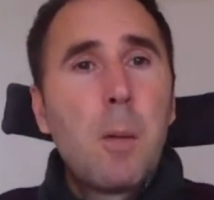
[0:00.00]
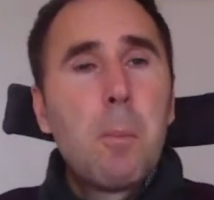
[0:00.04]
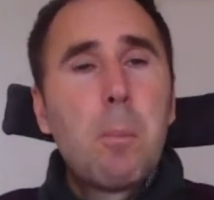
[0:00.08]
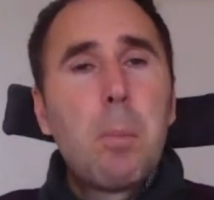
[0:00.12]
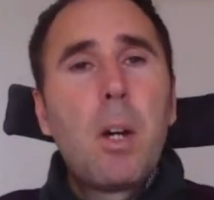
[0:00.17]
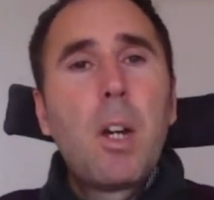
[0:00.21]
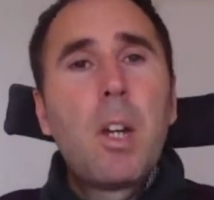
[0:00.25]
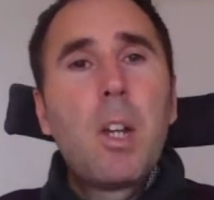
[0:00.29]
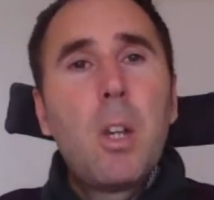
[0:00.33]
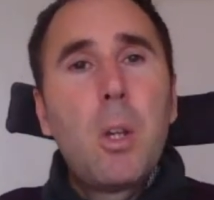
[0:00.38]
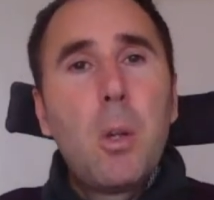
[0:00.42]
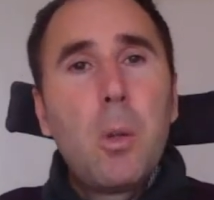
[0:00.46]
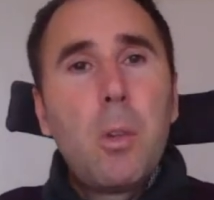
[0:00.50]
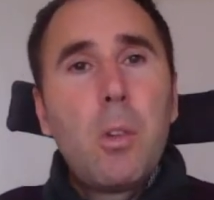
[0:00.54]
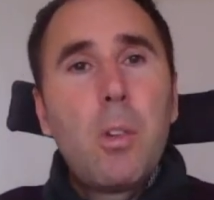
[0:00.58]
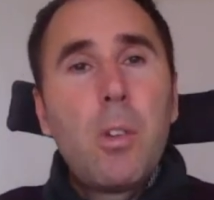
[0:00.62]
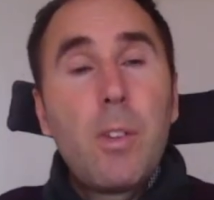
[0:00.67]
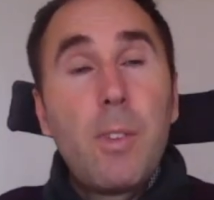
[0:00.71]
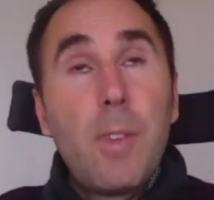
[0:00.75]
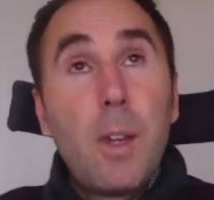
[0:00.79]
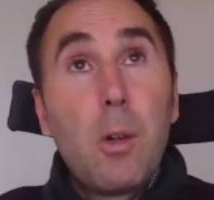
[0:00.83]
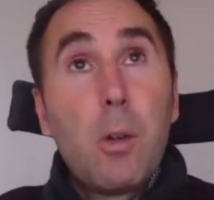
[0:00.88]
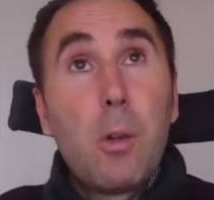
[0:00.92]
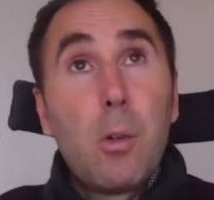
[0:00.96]
but you
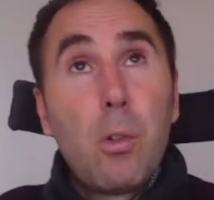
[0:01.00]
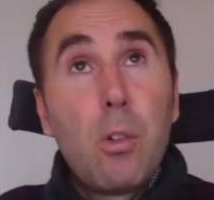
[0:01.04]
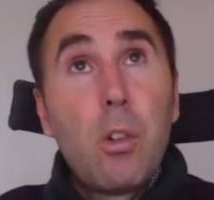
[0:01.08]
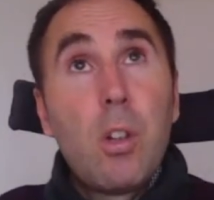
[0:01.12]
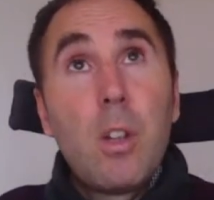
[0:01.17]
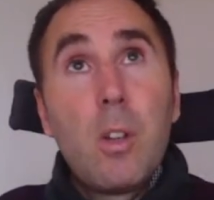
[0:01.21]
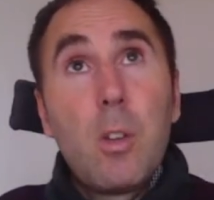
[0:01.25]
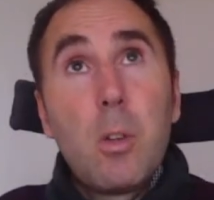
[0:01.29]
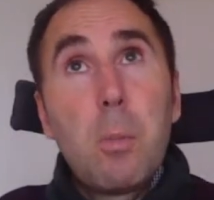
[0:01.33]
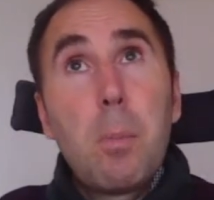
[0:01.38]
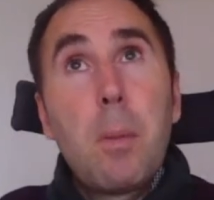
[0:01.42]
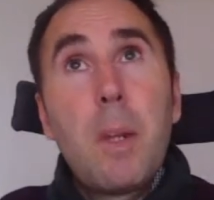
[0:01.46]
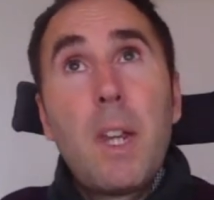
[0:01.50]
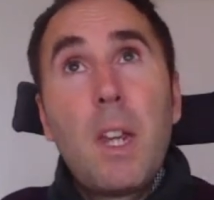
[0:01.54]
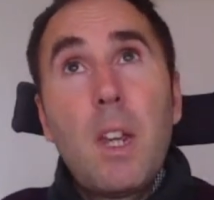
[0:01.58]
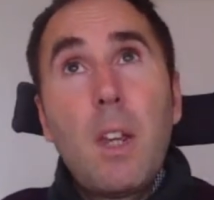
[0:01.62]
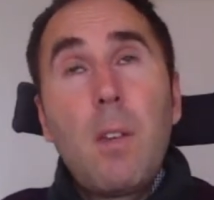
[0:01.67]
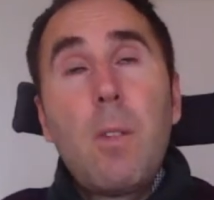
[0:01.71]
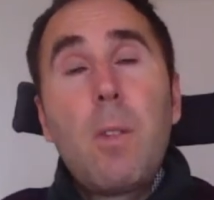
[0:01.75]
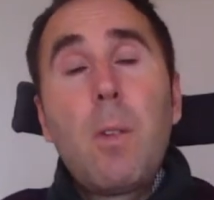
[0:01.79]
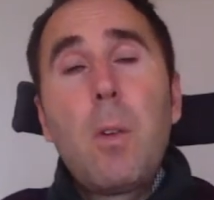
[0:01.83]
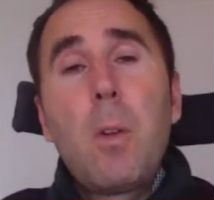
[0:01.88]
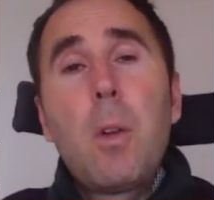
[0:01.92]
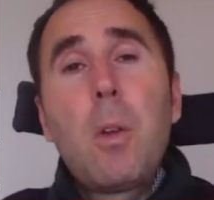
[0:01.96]
still should
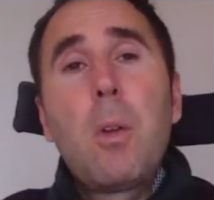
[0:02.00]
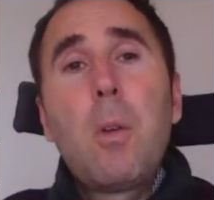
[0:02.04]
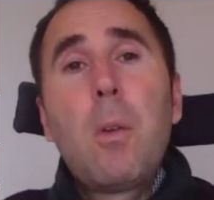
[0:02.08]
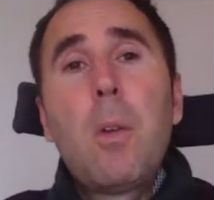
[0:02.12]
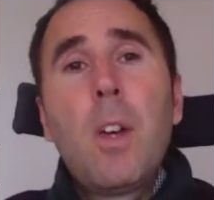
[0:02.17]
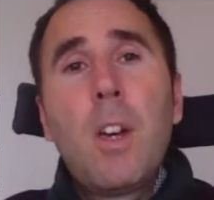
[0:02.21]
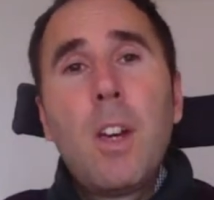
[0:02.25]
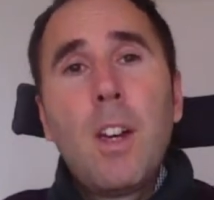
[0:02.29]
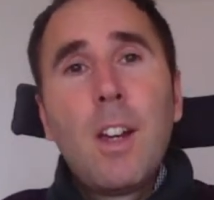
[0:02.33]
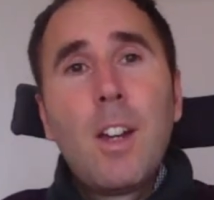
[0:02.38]
speak to